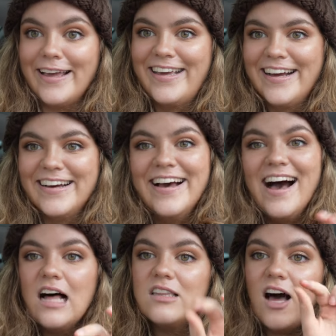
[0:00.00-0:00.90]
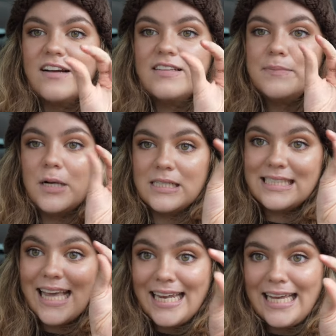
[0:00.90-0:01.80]
Like a lot of them are
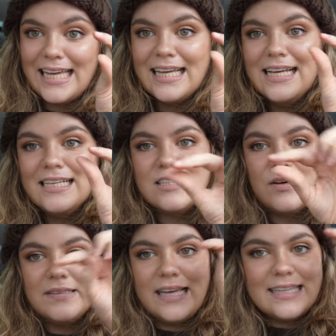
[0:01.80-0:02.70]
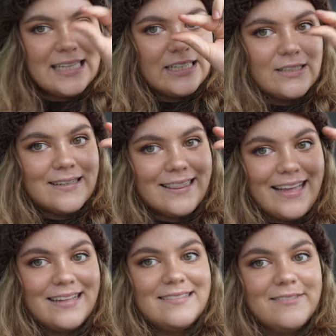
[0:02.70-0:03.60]
skinny. So like little
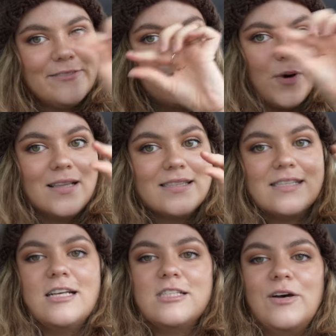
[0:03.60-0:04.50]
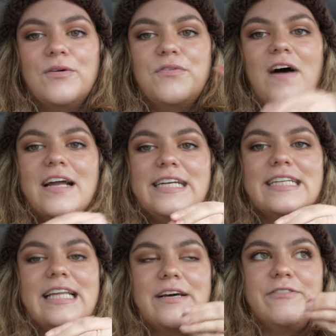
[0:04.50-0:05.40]
thin ones. So finding
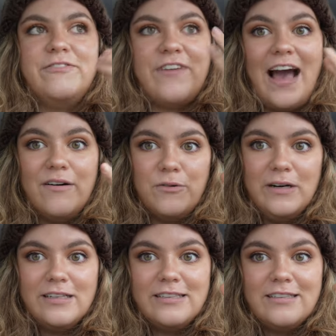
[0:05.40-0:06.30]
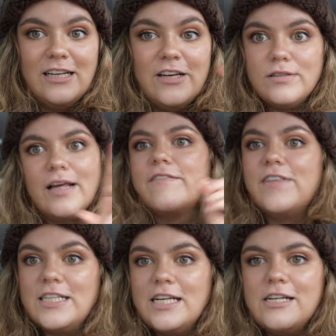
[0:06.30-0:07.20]
like a fat one, like
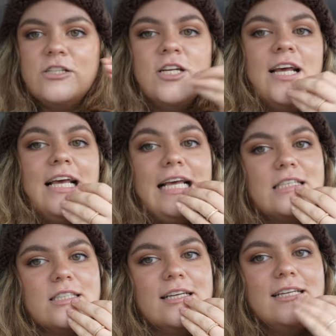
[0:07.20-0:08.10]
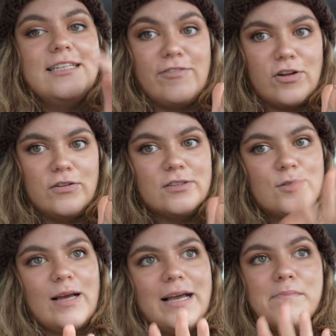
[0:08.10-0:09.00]
vintage is difficult.
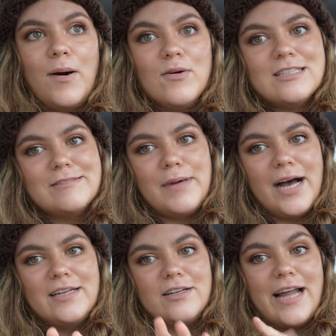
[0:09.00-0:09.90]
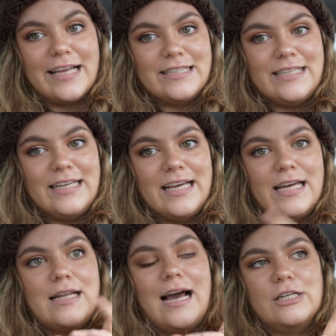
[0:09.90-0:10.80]
So I get most of mine on Etsy
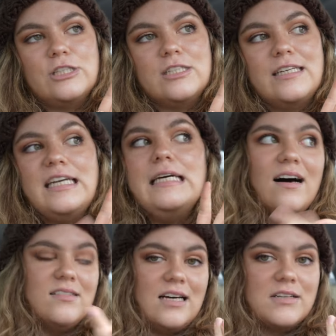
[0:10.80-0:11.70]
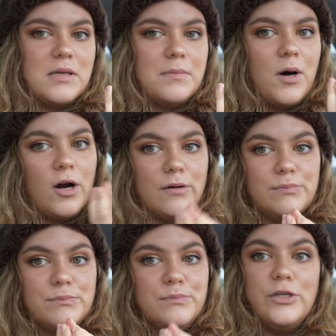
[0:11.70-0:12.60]
and actually a lot of them are
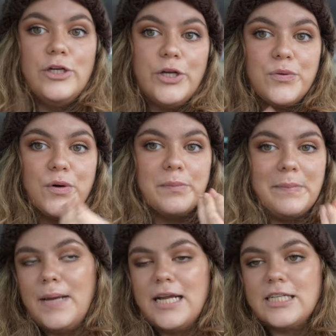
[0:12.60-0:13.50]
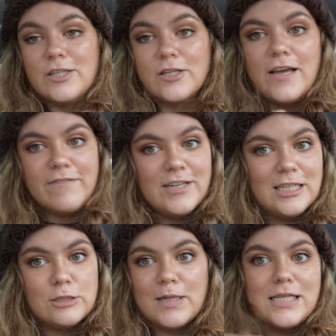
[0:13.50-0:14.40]
newer made to look like
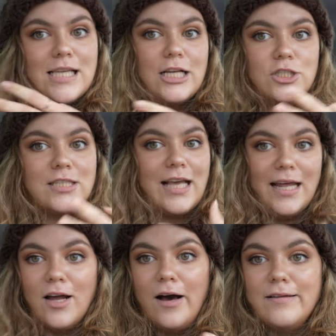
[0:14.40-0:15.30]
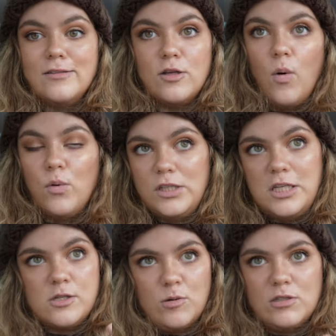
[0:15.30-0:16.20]
vintage because I just cannot only
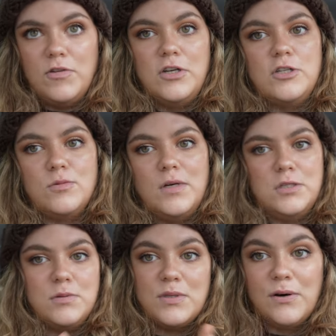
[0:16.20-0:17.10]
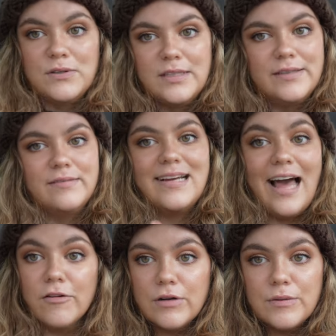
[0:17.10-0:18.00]
source vintage ones with all the
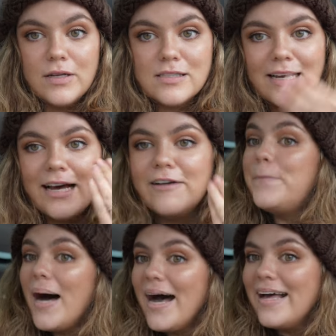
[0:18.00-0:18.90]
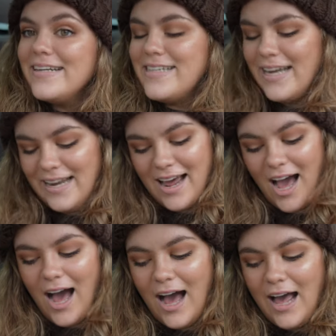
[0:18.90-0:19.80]
gallery walls I have. But
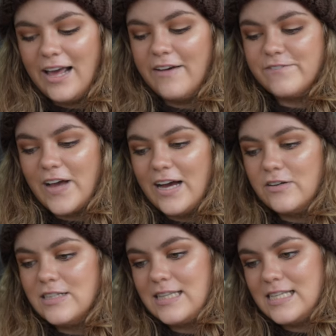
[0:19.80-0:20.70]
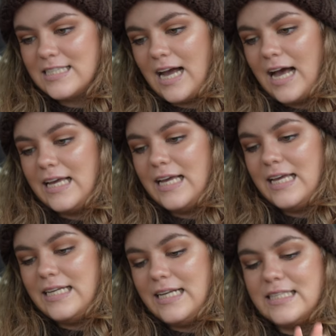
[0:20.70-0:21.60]
I found this guy.
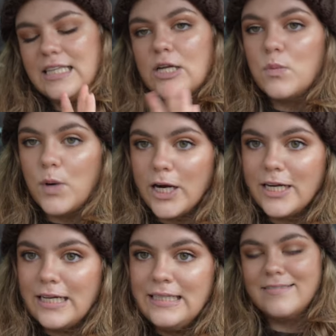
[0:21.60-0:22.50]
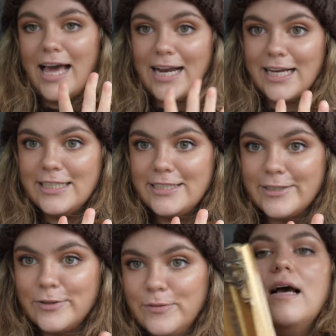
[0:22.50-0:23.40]
He needs a little work that I can
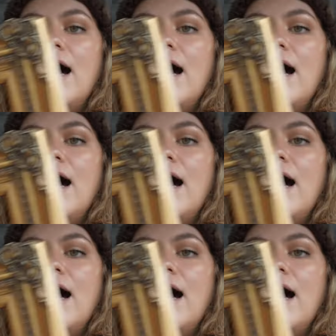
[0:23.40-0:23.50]
do.